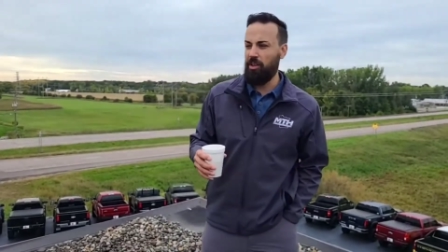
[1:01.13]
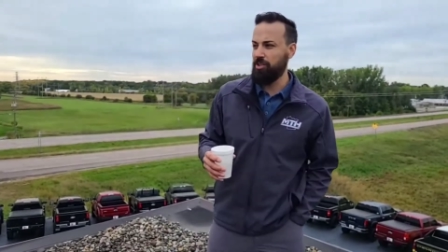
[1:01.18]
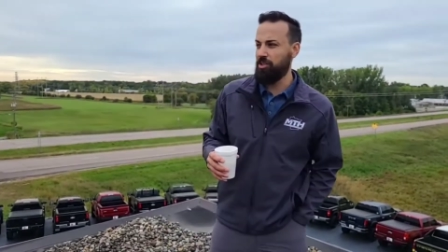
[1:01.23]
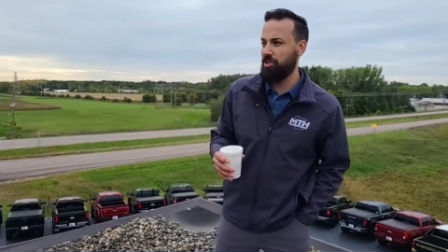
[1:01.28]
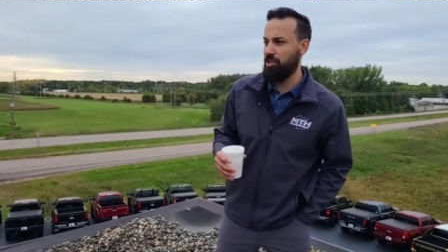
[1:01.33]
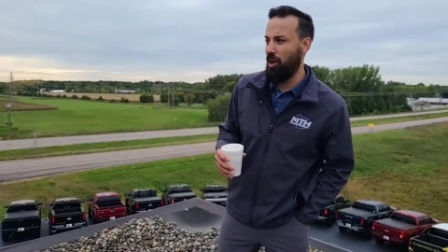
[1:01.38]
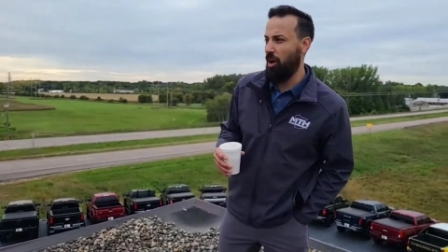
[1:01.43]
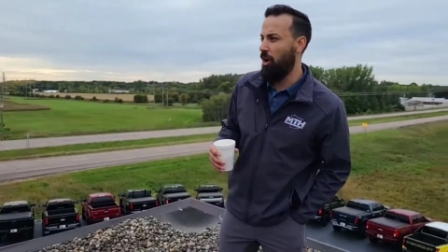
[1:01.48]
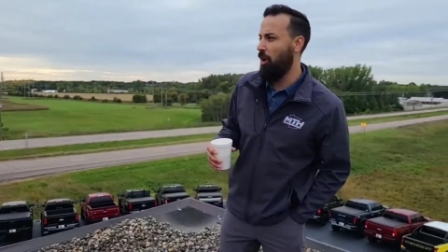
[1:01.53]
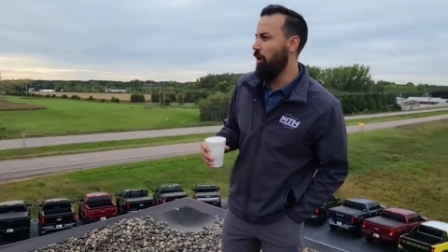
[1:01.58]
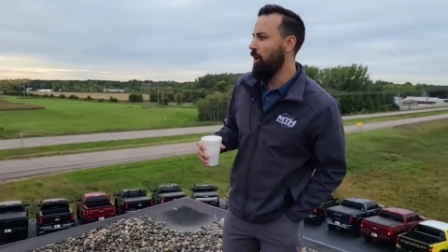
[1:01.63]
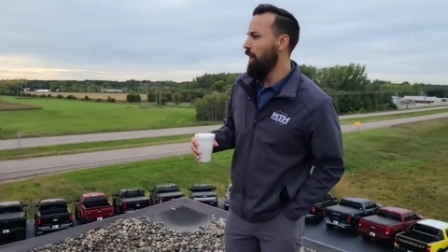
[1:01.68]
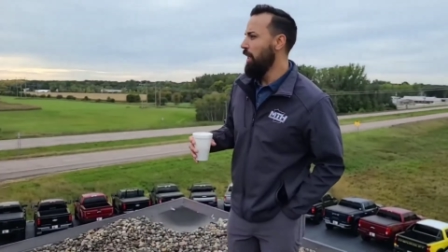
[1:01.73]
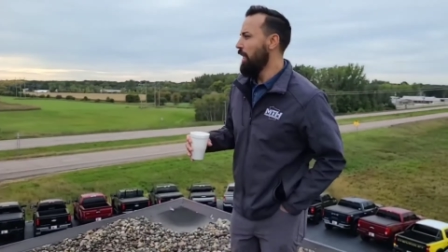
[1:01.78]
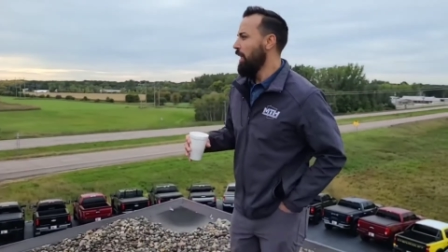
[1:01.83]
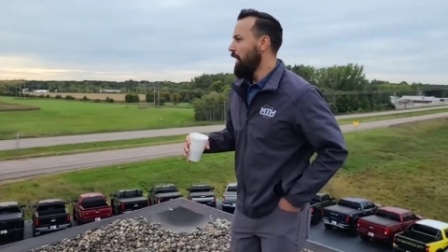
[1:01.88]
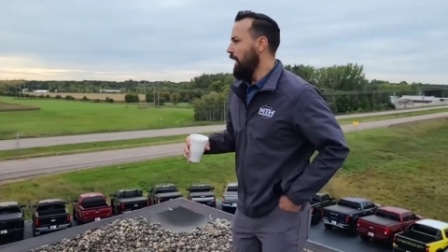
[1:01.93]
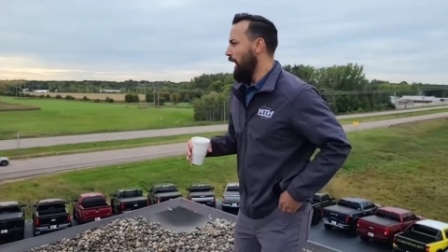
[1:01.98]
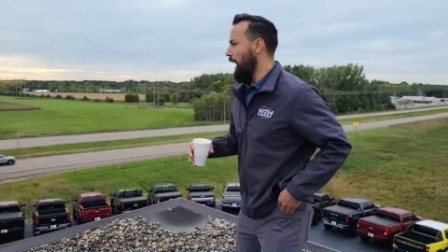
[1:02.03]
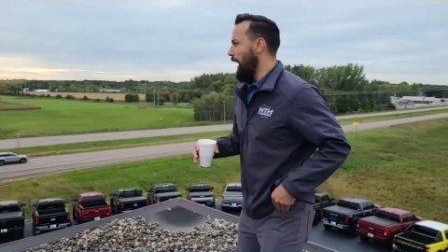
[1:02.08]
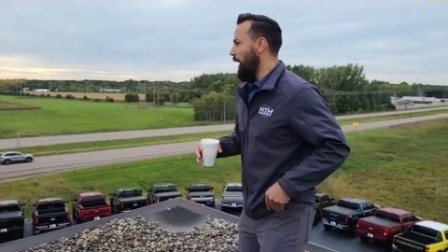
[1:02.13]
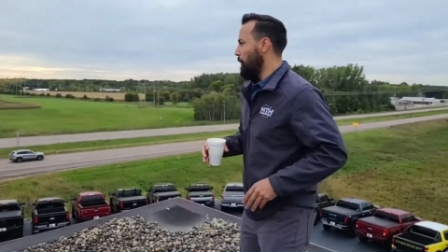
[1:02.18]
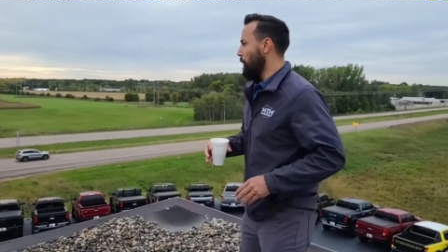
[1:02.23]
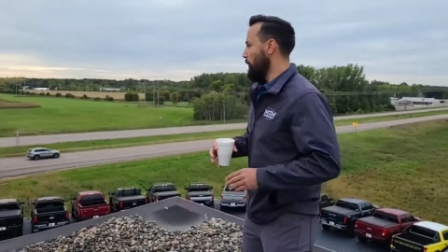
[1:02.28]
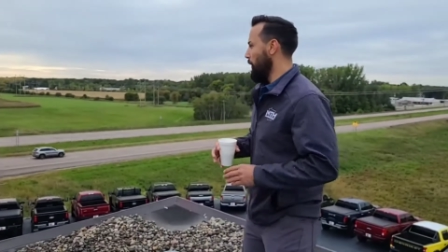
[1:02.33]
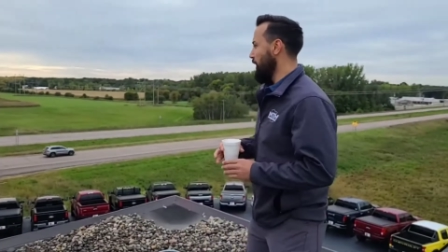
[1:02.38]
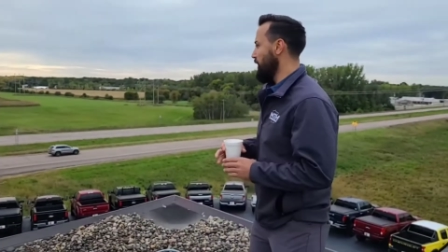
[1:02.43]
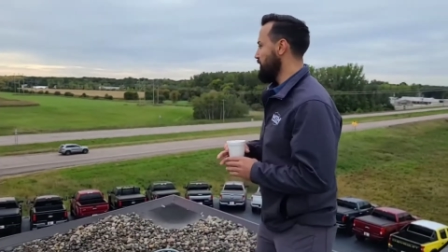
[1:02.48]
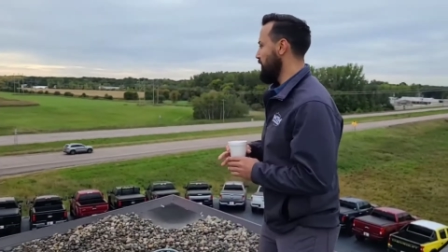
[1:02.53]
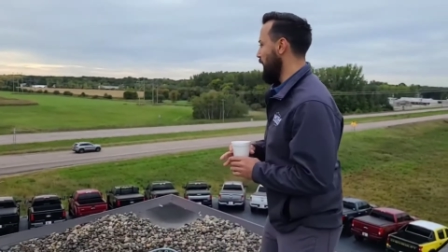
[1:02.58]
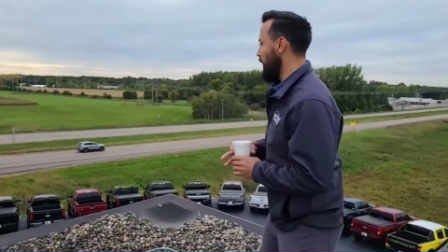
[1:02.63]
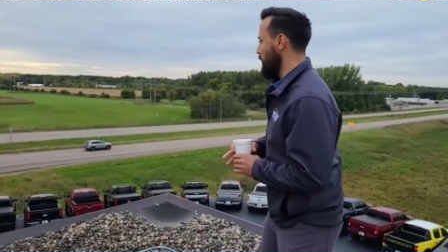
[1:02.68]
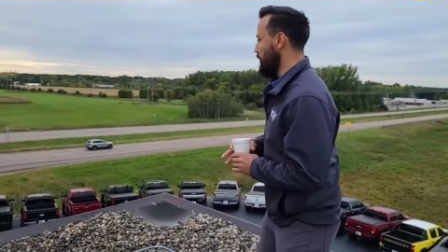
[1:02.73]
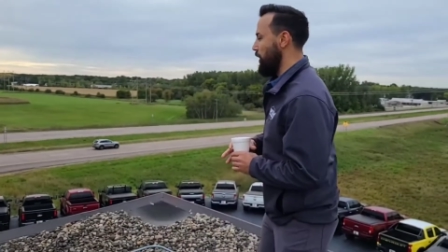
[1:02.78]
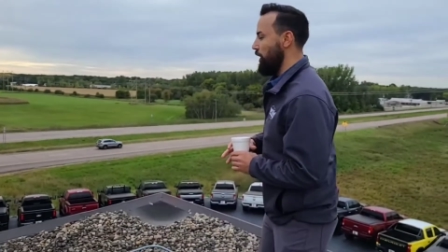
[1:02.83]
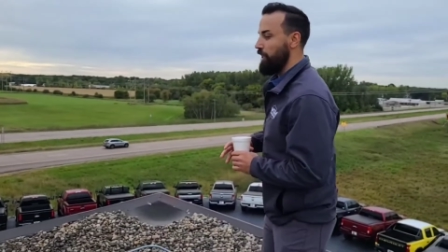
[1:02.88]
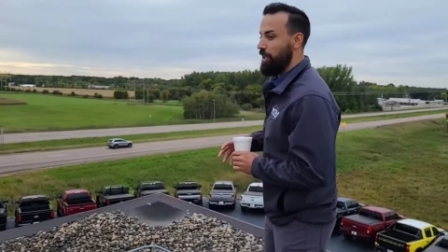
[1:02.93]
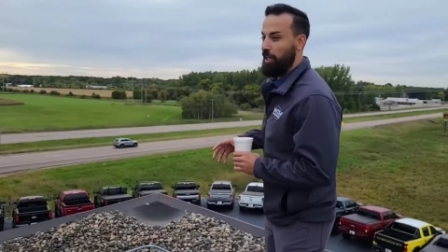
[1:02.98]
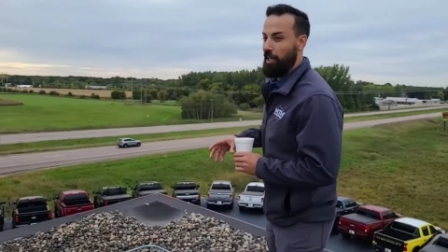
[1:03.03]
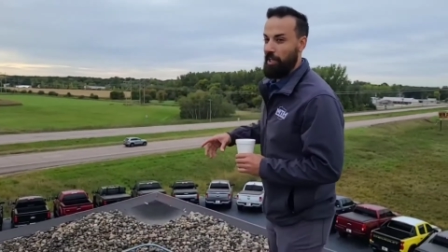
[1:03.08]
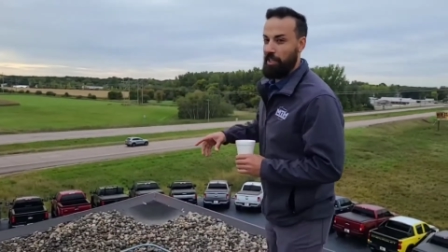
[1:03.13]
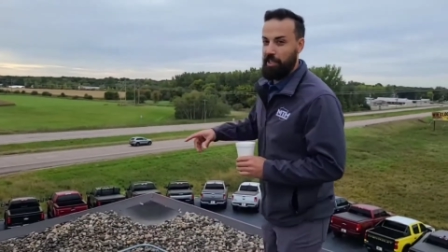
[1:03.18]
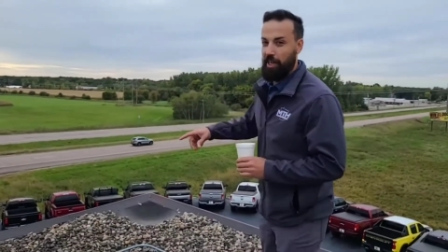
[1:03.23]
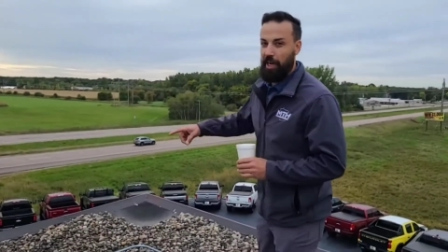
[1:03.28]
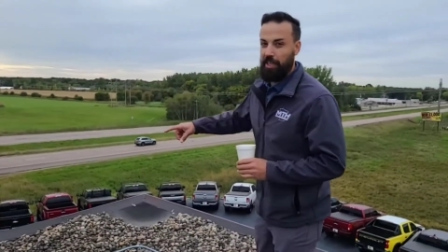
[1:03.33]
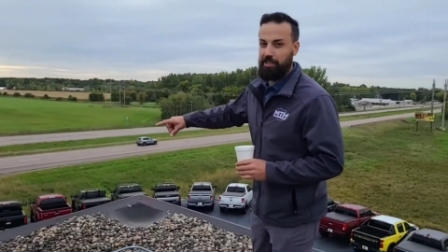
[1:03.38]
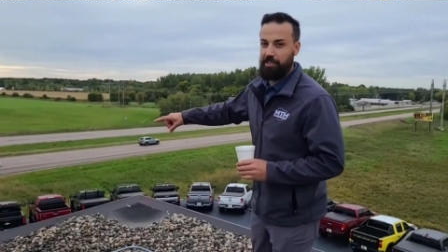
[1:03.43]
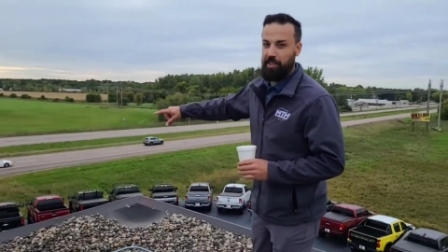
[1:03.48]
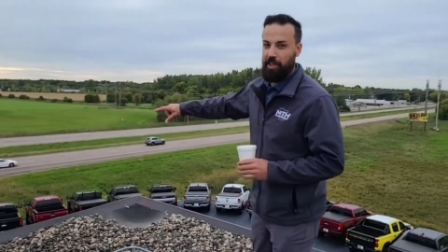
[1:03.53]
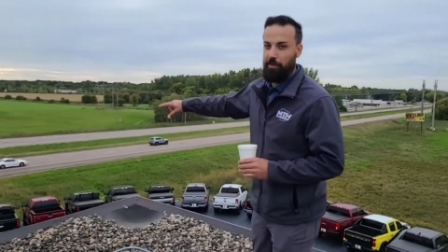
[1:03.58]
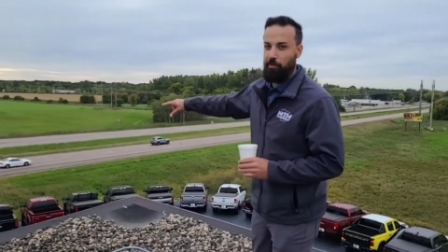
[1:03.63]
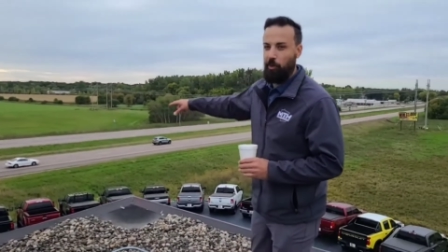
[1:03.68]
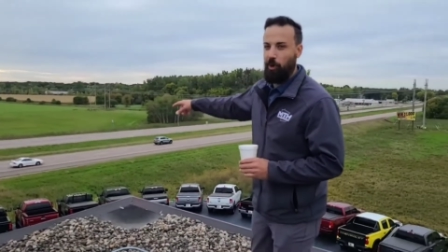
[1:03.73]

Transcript: So uh, we want to take a look here at custom.